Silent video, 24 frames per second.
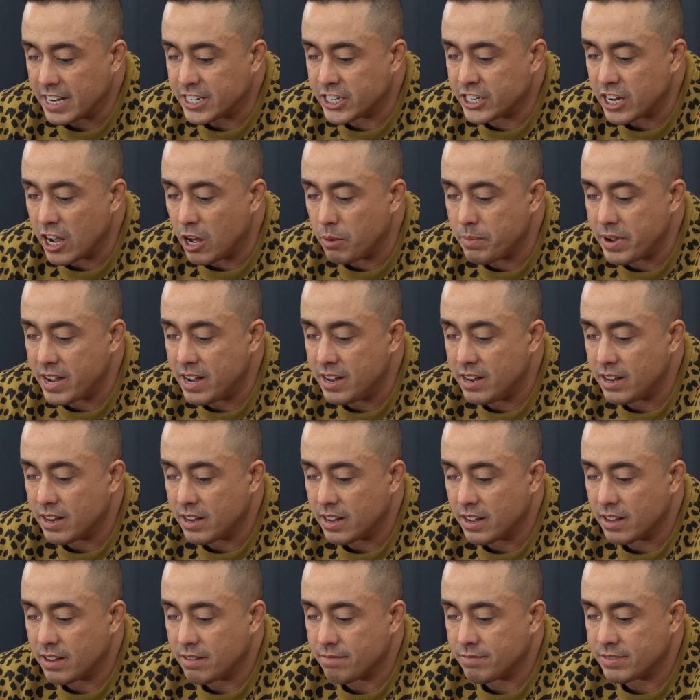
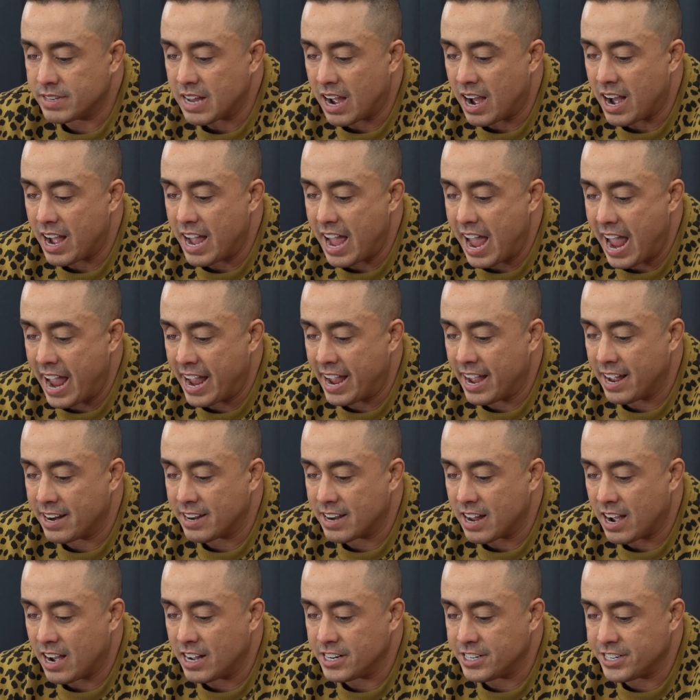
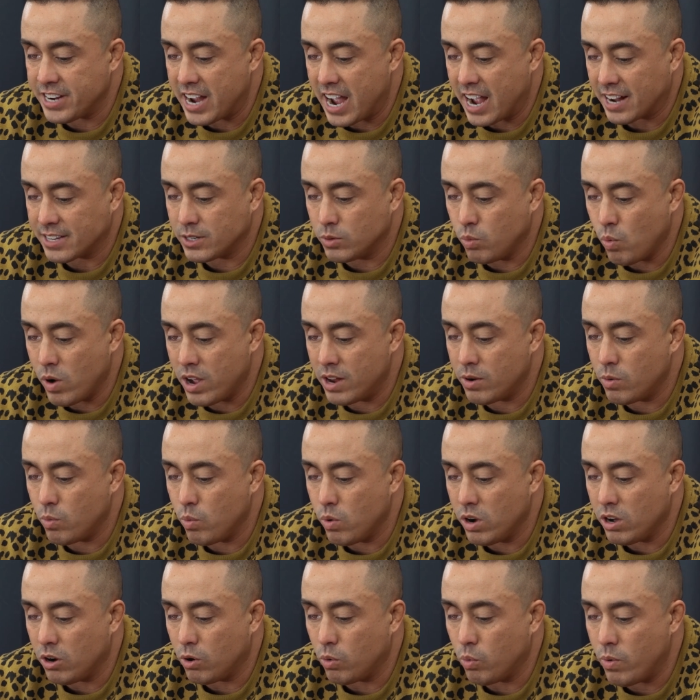Shelby.and.Jax. When
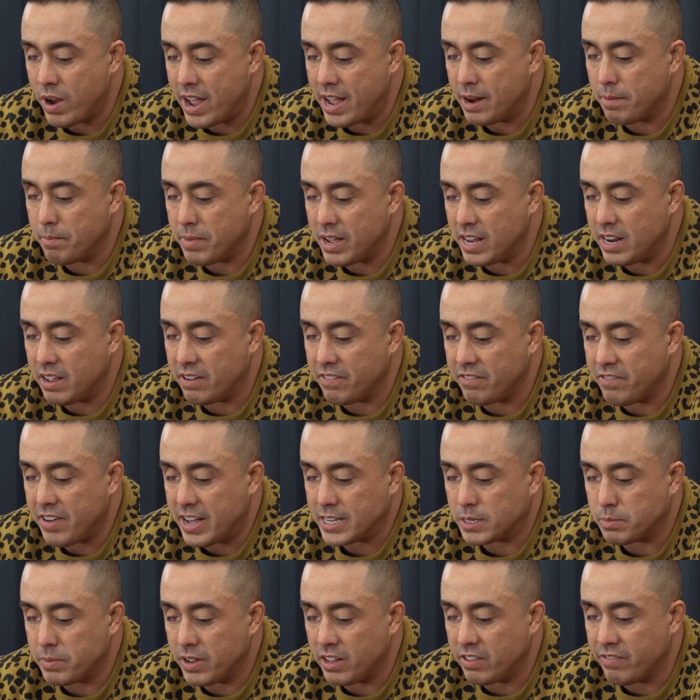will red medium
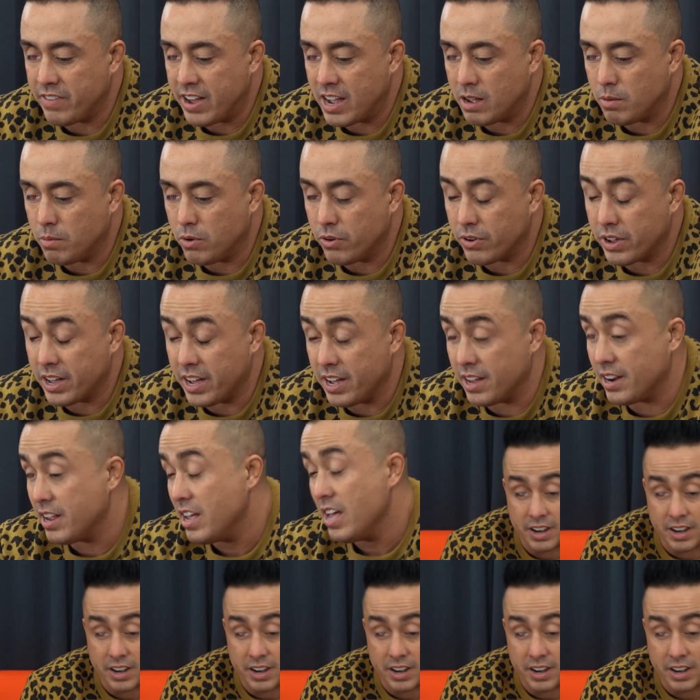vests be available again?